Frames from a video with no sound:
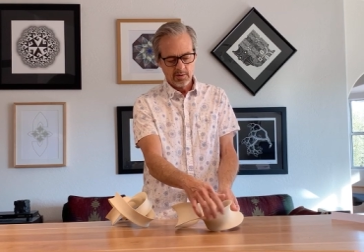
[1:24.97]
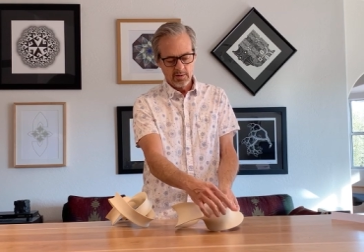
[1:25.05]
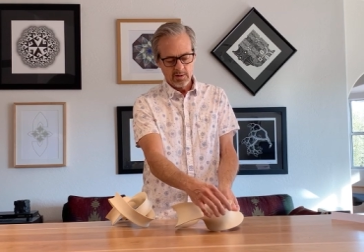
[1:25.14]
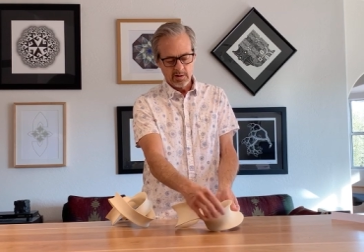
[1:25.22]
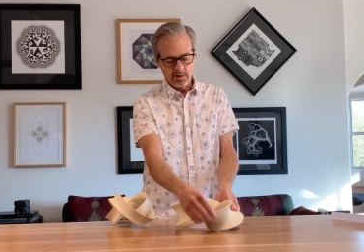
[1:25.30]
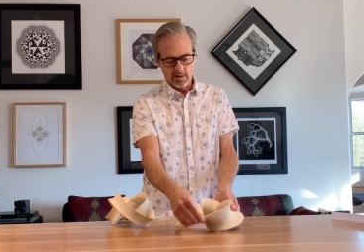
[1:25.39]

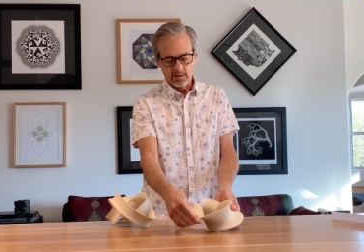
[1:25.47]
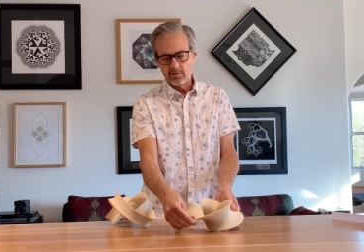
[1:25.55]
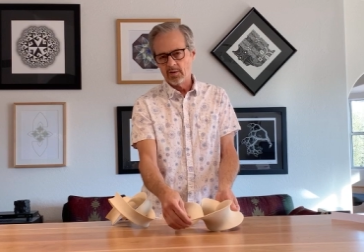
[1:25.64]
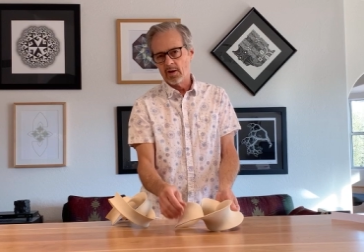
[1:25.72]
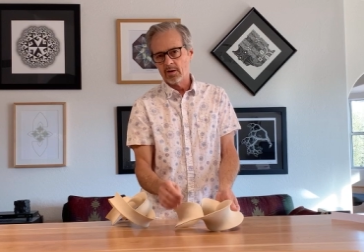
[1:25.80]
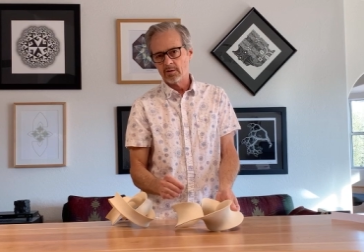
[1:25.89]
And then I do
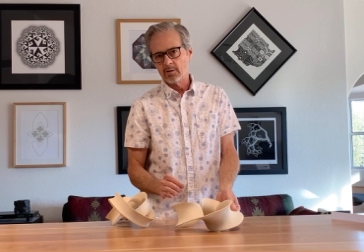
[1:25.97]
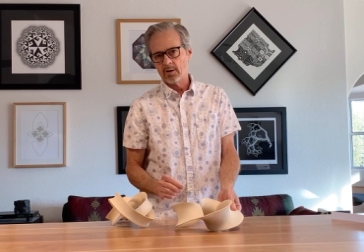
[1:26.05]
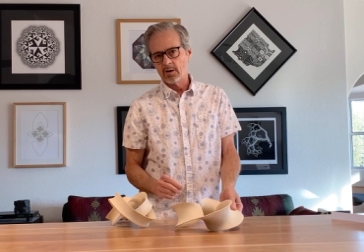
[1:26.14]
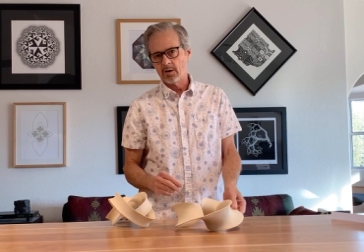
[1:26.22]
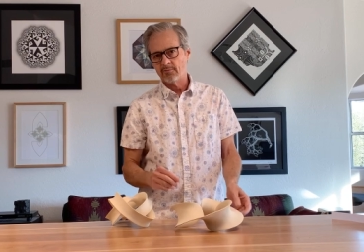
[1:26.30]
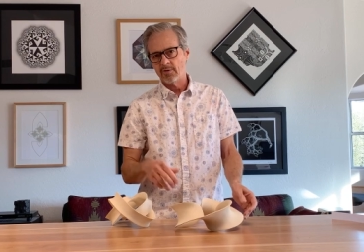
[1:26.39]
that,
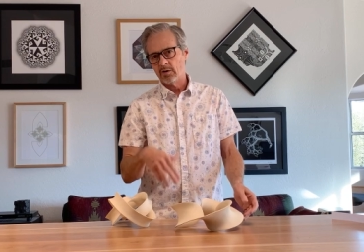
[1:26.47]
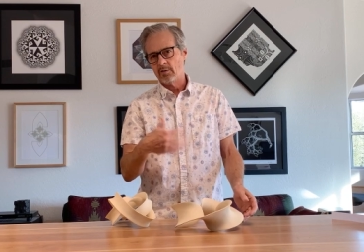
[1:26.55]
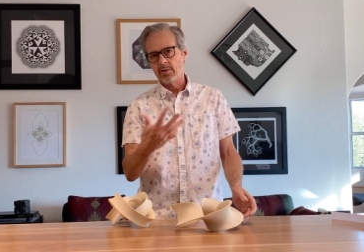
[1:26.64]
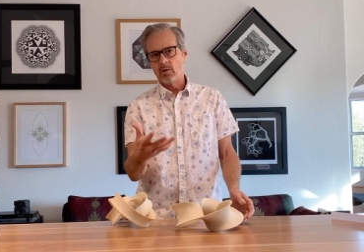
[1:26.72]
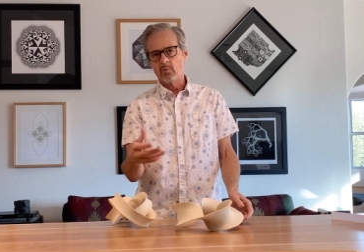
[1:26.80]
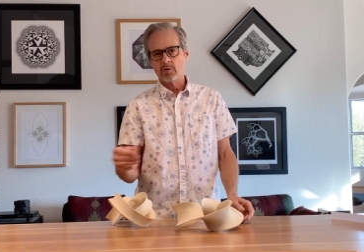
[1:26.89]
uh, follow
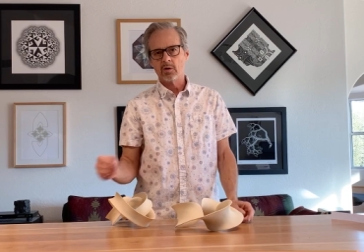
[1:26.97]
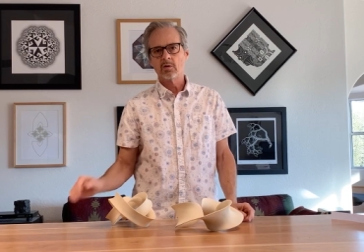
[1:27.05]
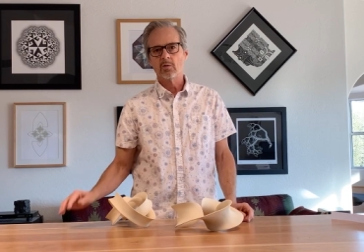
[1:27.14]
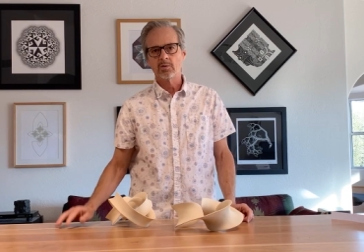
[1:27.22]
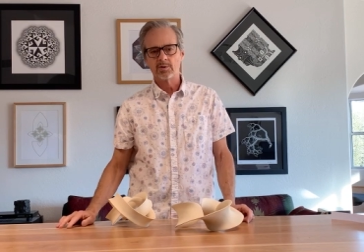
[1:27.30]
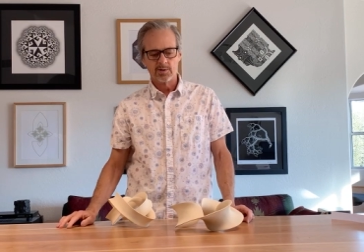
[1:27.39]
that with a
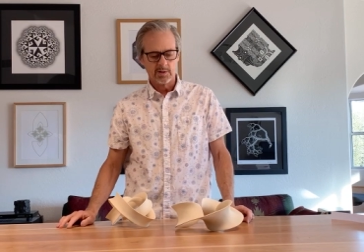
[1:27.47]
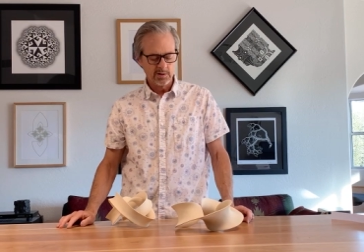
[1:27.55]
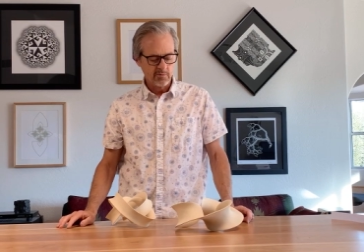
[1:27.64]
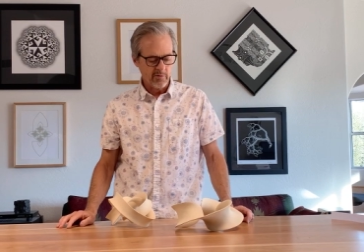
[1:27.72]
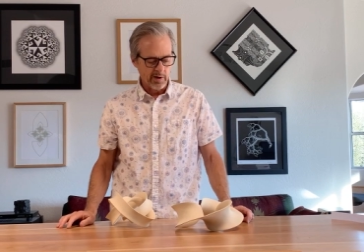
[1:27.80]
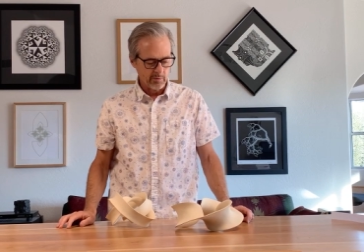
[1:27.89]
cone 6
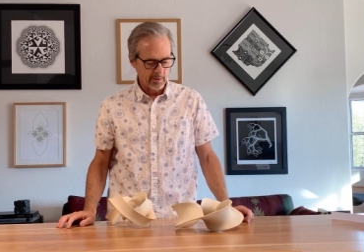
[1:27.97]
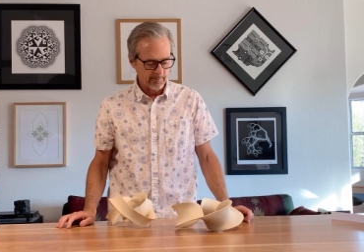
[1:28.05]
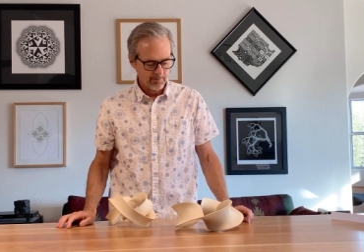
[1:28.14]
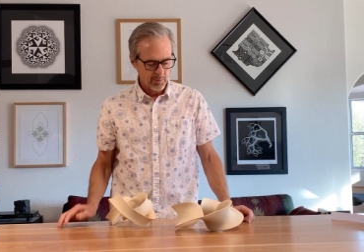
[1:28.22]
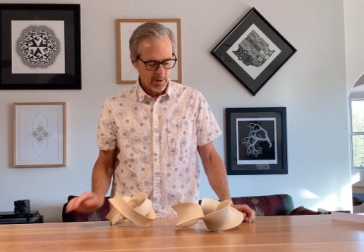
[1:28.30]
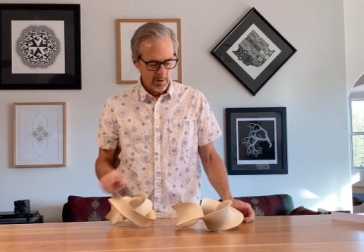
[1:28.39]
firing.
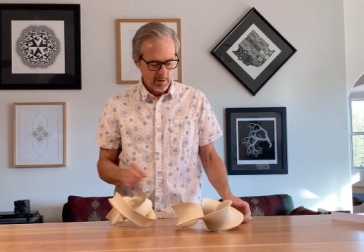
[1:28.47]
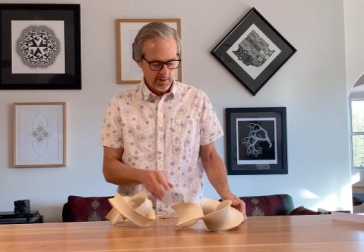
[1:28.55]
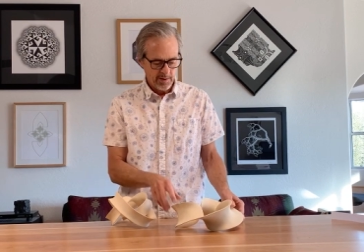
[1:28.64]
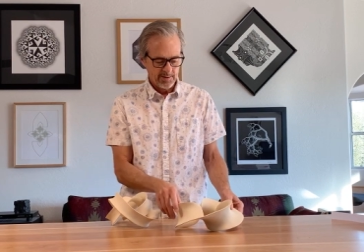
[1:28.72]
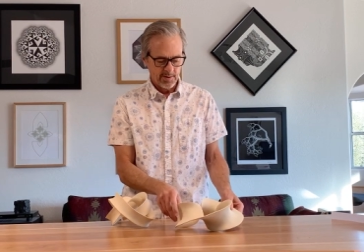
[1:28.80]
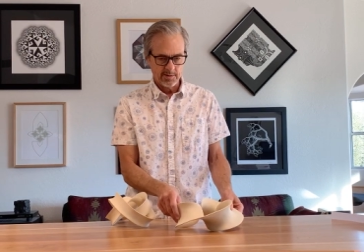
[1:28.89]

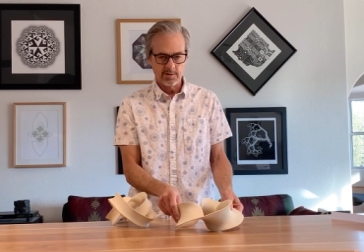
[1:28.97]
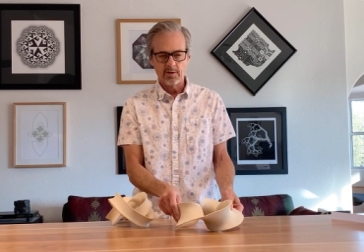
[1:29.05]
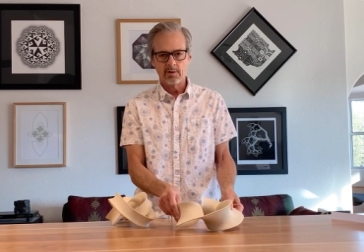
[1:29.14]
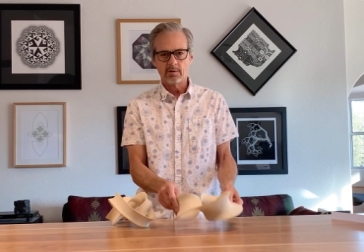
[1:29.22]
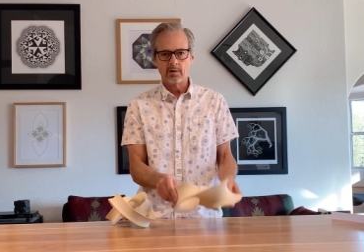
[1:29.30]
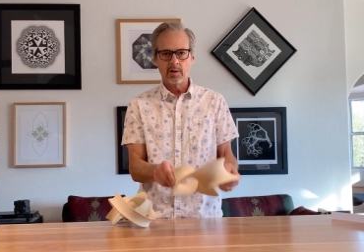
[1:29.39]
This is an
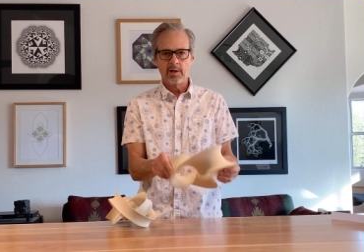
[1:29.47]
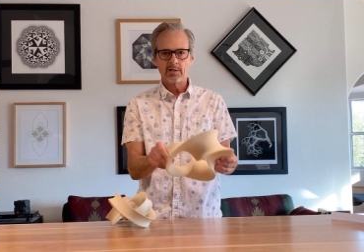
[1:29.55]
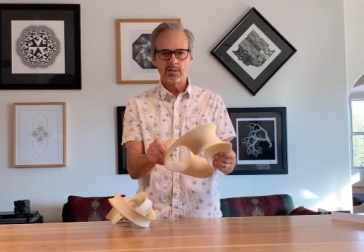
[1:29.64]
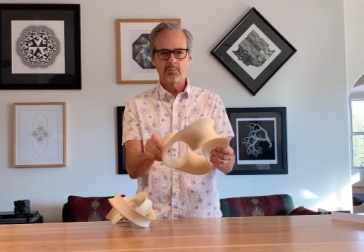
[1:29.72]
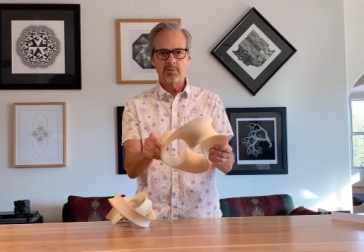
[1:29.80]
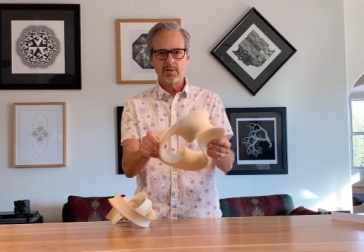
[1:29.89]

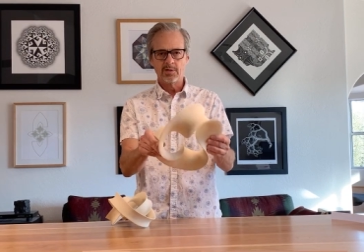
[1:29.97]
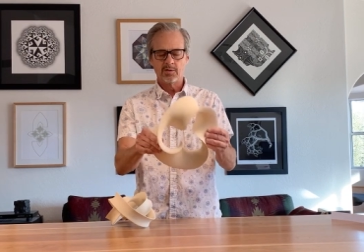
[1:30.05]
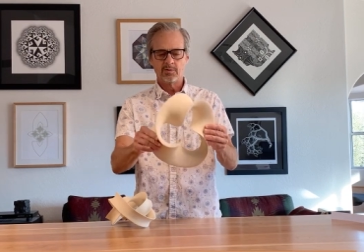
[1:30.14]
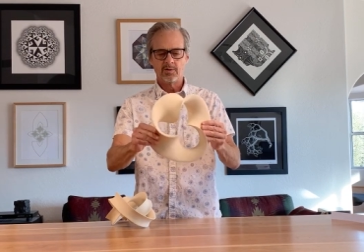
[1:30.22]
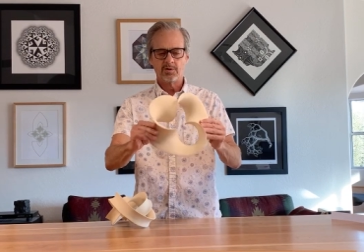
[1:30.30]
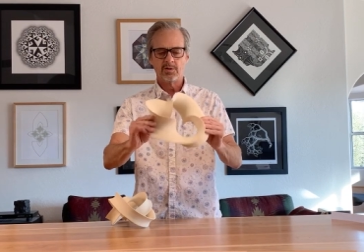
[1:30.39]
unglazed piece, so
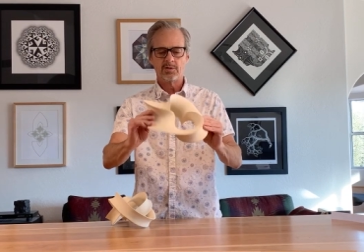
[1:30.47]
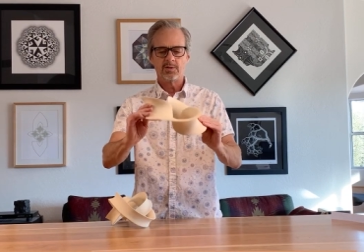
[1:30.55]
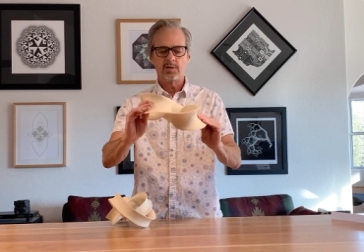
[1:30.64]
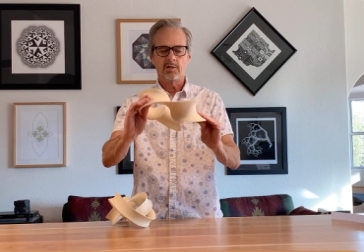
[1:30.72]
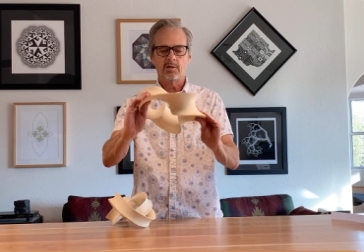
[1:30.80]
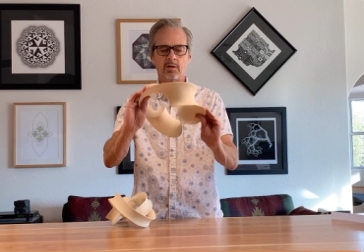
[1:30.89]
you're just
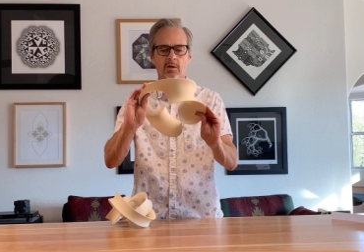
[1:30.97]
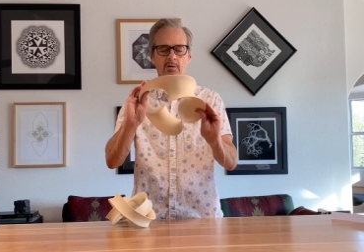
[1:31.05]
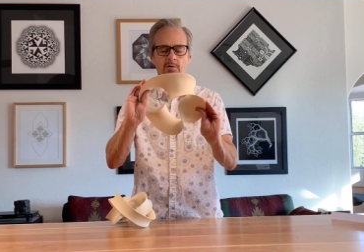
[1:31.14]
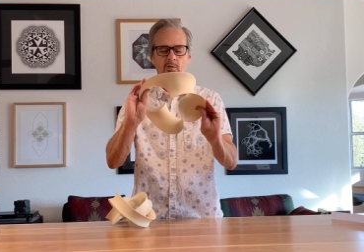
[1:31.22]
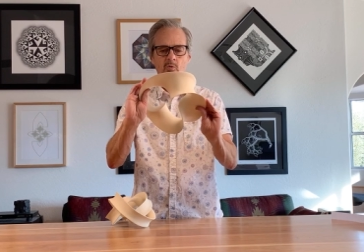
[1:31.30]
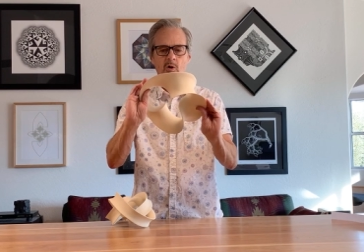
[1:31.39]
seeing the,
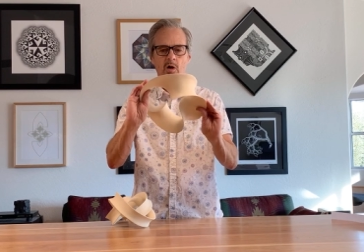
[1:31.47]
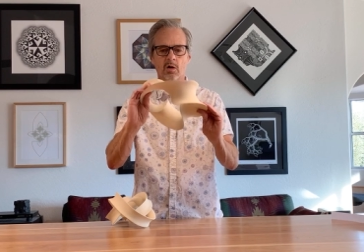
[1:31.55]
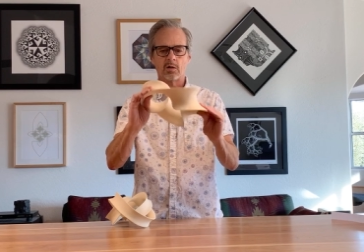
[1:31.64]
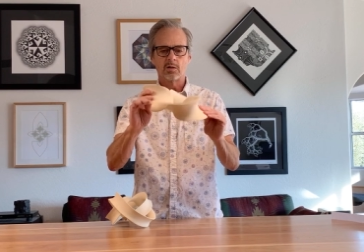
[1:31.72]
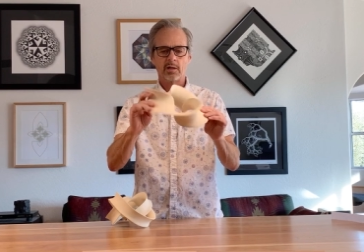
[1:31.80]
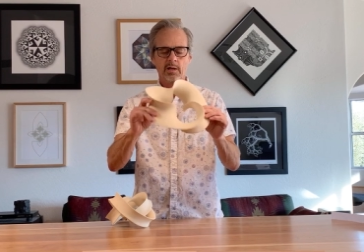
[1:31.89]
the raw
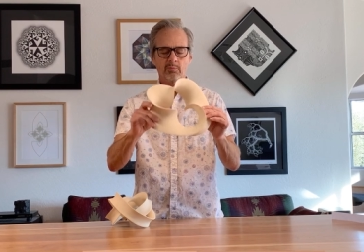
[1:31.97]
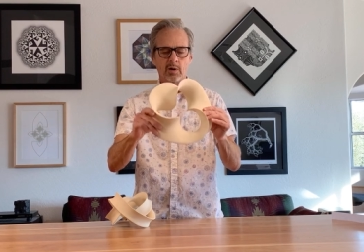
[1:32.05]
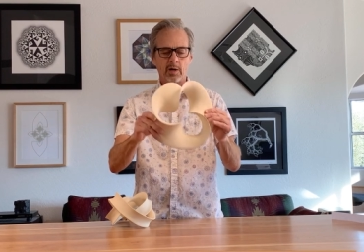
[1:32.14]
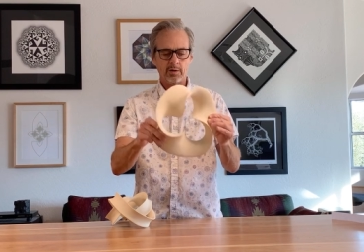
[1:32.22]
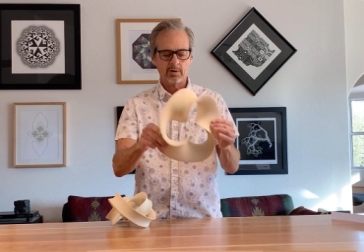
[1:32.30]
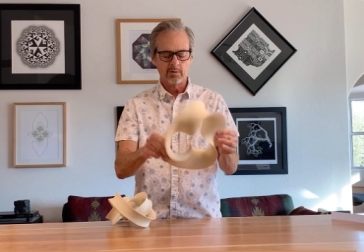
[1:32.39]
clay
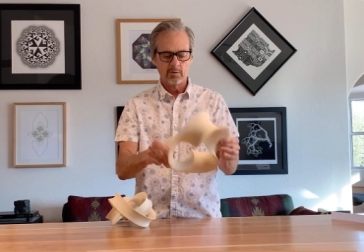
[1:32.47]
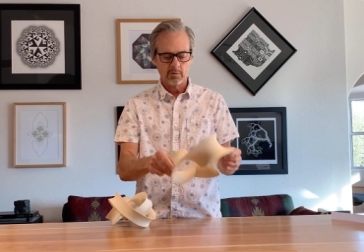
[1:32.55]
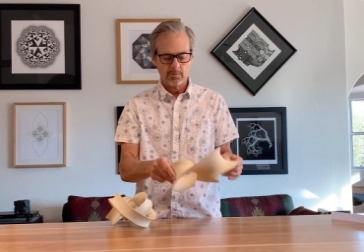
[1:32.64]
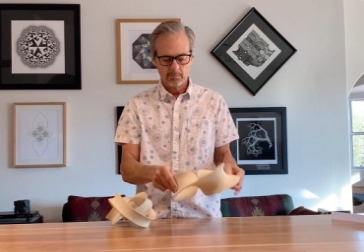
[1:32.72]
body here.